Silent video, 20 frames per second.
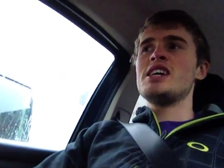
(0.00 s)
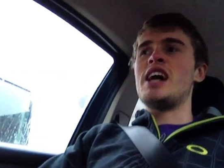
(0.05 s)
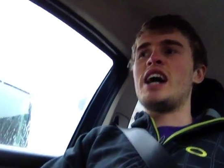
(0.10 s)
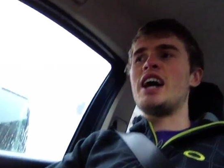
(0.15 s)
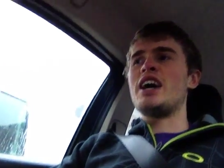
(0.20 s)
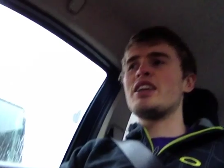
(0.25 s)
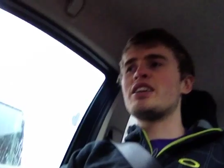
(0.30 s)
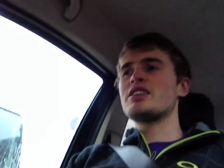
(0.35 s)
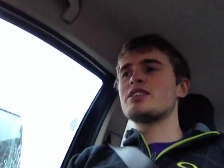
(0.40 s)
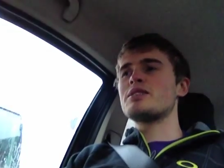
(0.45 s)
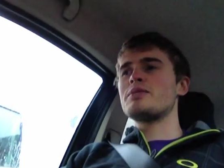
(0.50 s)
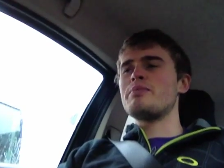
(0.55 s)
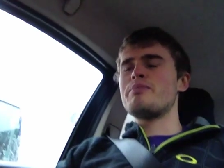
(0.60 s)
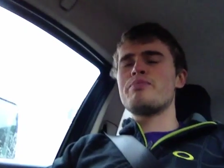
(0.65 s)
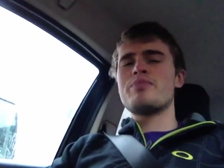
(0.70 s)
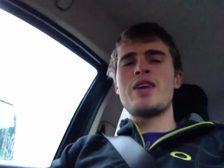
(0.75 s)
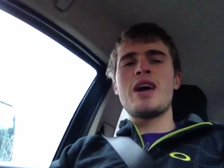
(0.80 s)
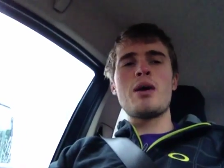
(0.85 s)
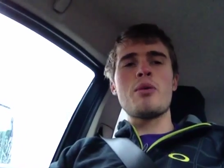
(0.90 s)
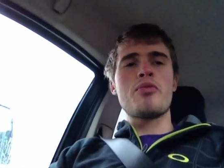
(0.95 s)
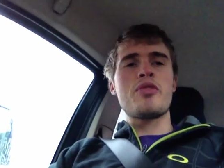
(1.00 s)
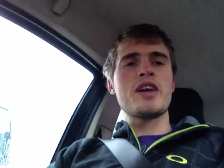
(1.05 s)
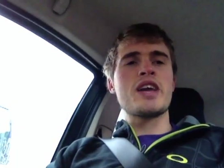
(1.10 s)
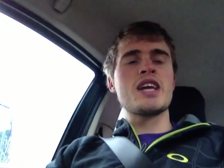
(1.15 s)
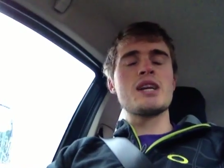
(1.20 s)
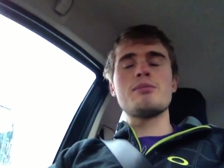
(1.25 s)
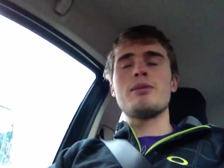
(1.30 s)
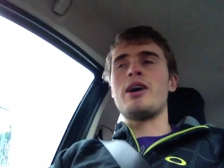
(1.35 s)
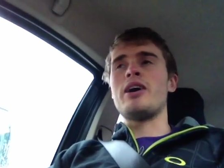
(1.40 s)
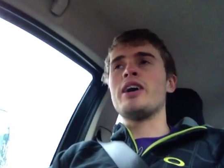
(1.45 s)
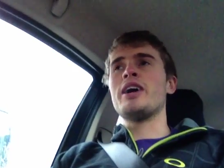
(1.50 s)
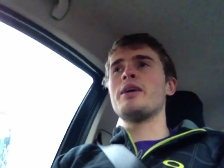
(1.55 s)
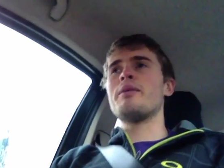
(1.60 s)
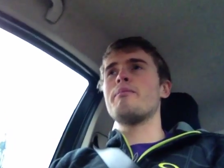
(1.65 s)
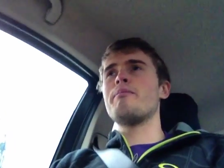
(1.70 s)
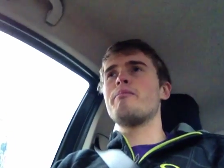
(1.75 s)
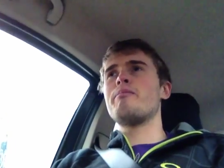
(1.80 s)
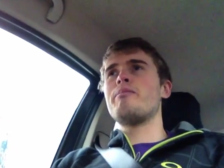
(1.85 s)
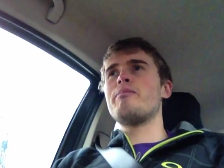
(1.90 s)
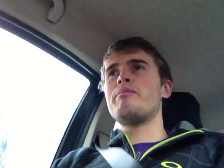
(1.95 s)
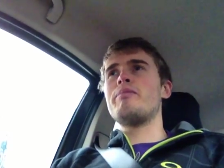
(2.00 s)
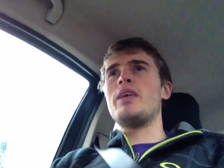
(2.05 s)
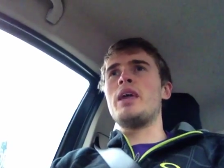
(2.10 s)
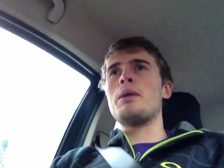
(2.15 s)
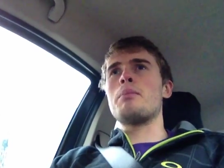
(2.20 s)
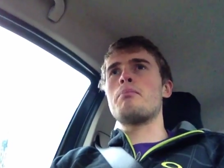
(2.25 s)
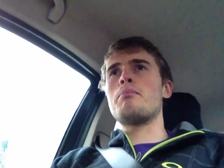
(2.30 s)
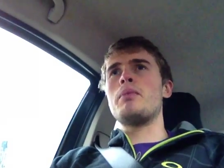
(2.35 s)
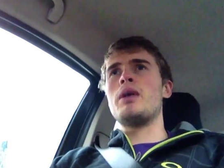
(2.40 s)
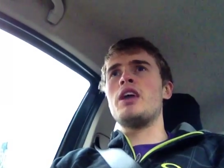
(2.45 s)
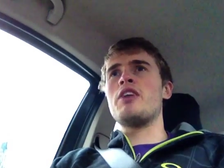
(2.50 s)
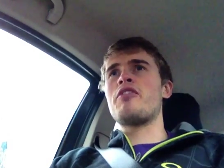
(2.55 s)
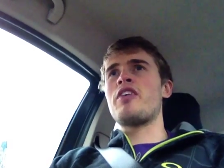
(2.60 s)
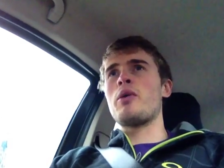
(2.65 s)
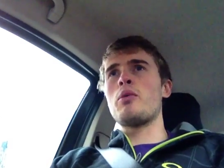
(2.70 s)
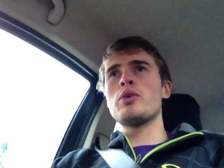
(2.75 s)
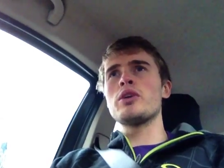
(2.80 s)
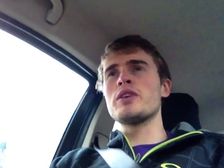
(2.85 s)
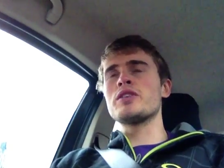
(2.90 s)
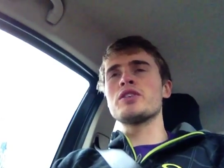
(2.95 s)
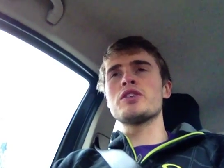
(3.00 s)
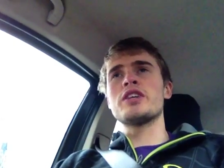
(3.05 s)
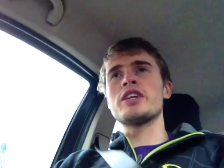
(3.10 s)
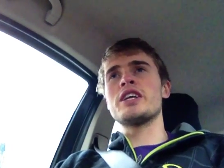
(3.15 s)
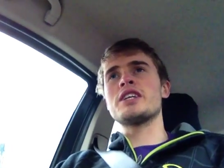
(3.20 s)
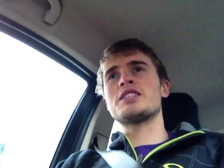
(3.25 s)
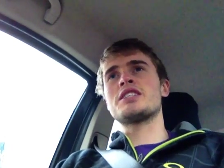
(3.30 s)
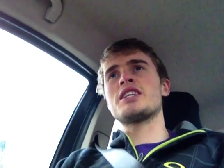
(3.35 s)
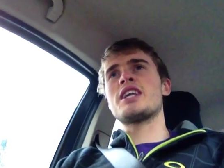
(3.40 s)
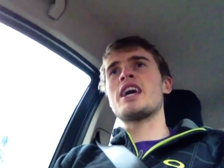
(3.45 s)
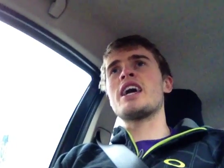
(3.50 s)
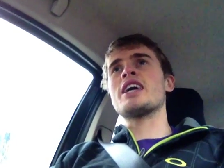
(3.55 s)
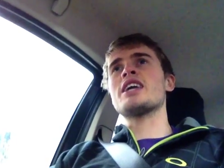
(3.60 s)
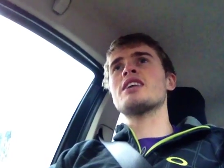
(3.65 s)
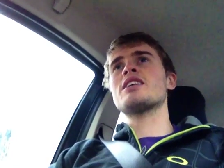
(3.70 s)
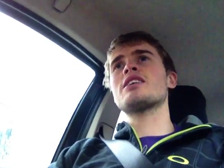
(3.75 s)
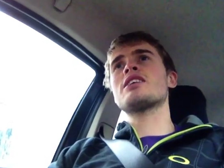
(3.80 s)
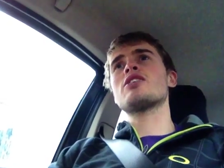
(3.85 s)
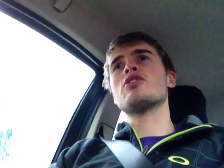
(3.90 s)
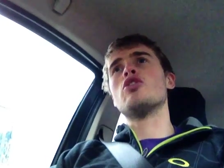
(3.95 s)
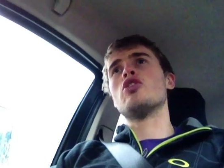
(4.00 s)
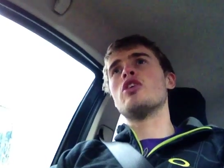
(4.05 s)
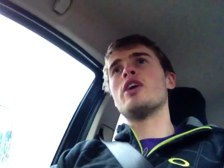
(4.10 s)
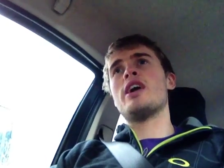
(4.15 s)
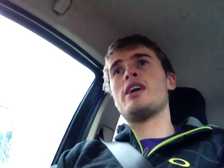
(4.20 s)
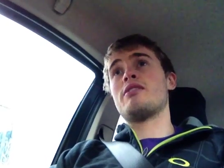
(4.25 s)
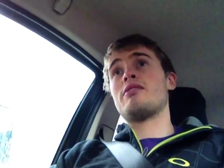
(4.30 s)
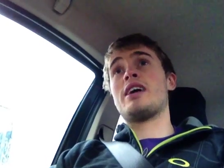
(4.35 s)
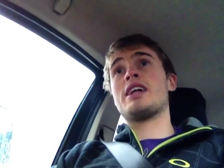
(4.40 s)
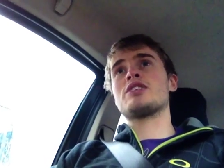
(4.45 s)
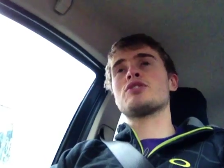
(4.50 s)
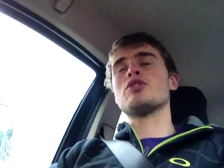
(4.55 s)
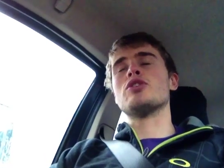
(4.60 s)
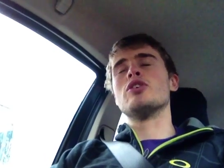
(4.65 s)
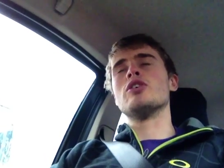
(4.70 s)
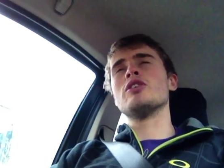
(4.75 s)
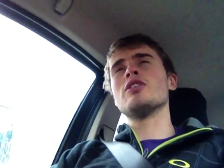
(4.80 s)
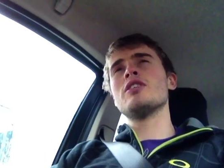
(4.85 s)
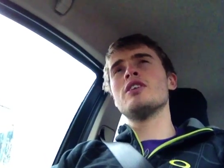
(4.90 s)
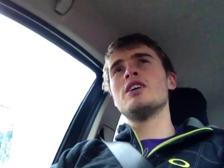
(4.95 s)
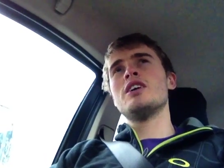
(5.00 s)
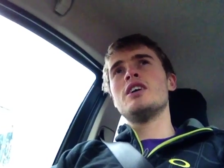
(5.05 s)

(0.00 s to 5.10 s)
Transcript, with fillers: And now I'm thinking about it, it if I wouldn't have done it yesterday or at all,